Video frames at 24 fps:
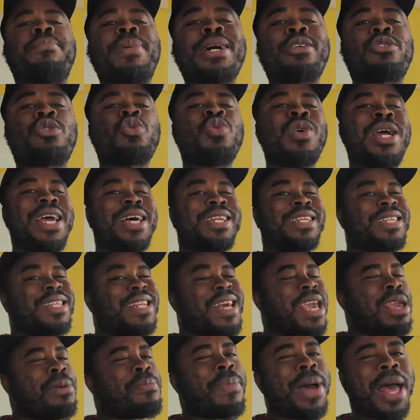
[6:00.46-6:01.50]
but to a
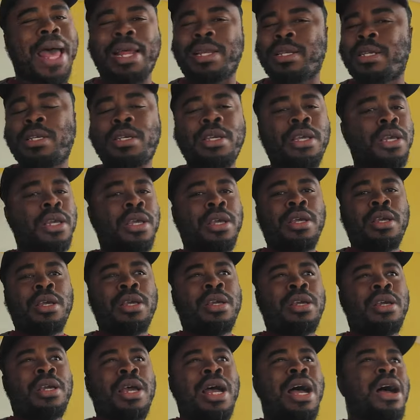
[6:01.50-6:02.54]
layman,
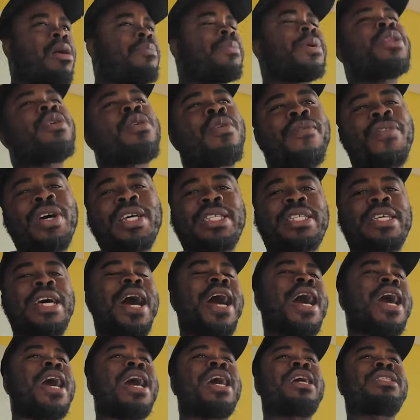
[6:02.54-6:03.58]
how many of us
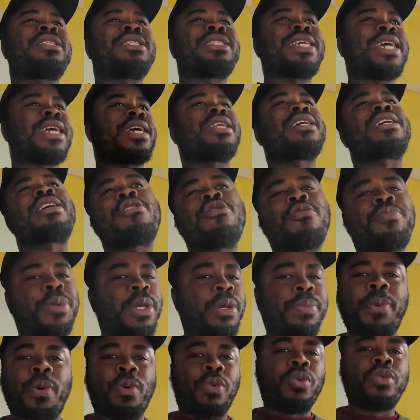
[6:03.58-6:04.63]
are technical
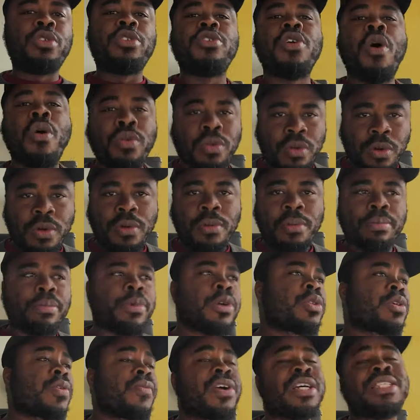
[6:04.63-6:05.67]
people? Nope.
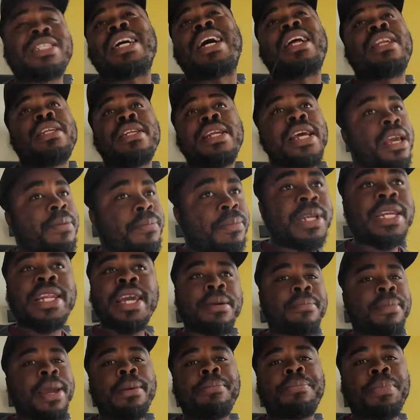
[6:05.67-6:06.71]
Most of us are
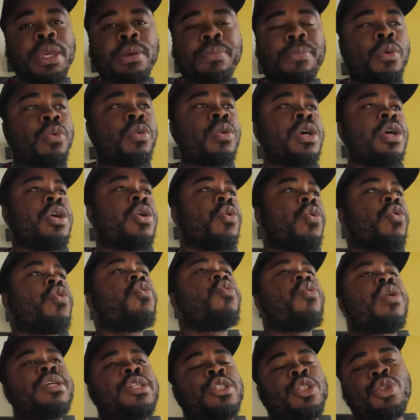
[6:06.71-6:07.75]
layman people who
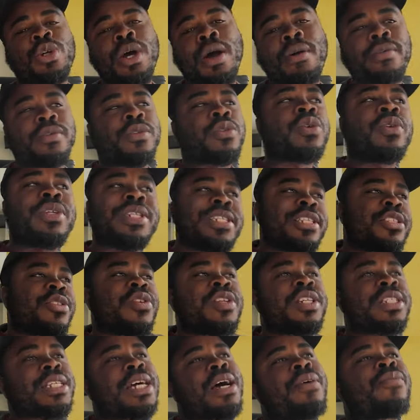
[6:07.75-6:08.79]
want to travel. So this is
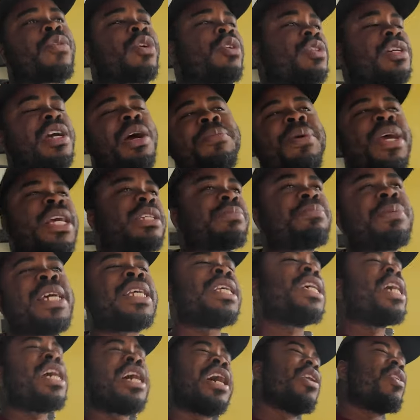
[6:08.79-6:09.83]
not the time for you to come and
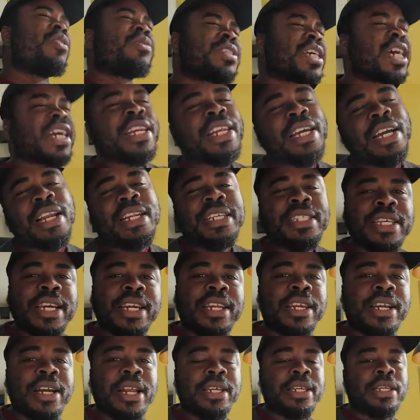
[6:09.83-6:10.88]
explain, oh, technically.
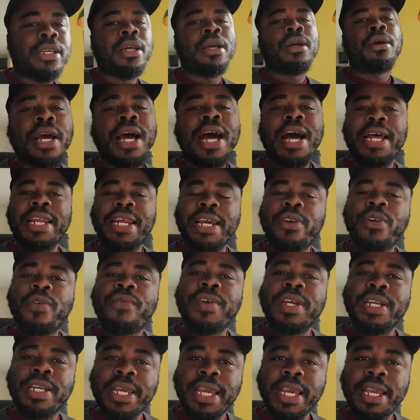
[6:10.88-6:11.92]
At the end of
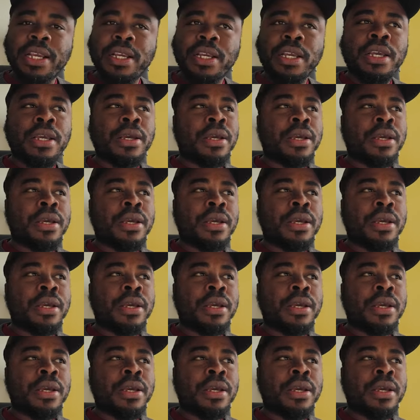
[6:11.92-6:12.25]
the day,